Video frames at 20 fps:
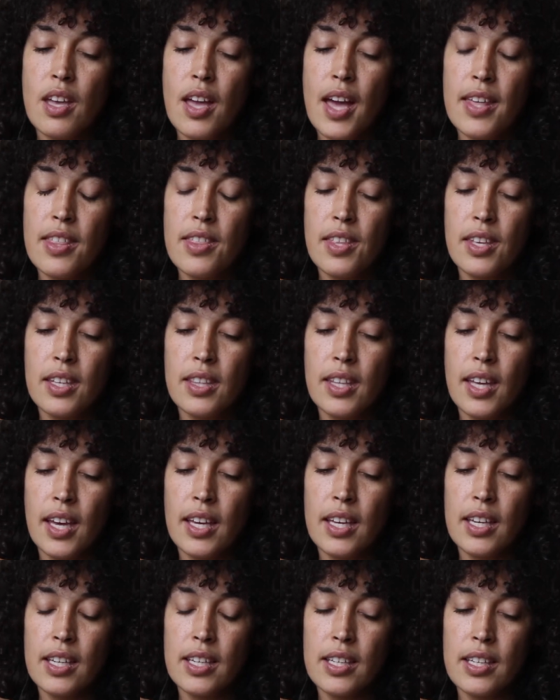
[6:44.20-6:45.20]
I think
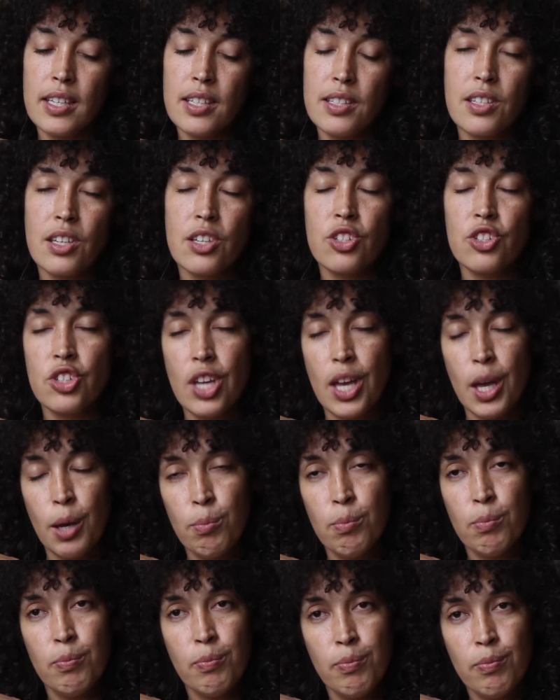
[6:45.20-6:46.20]
that it is a shame,
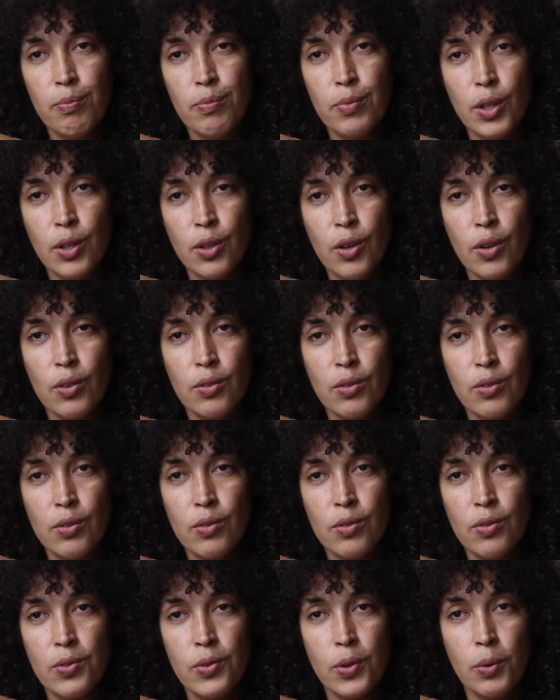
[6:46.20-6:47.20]

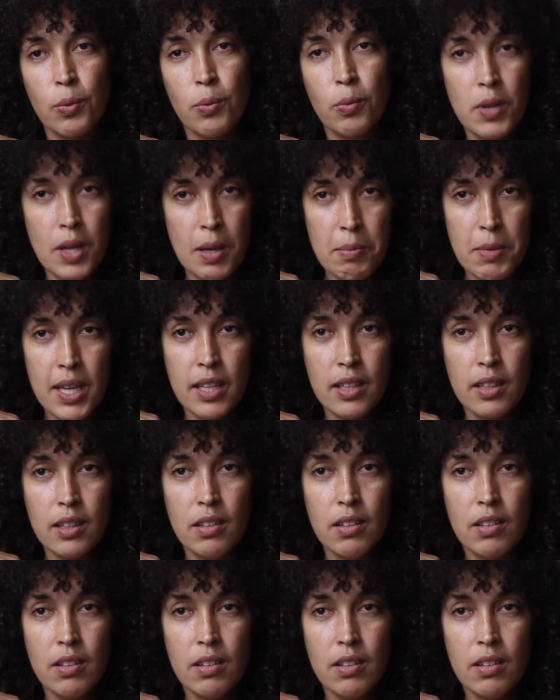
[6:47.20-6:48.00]
for women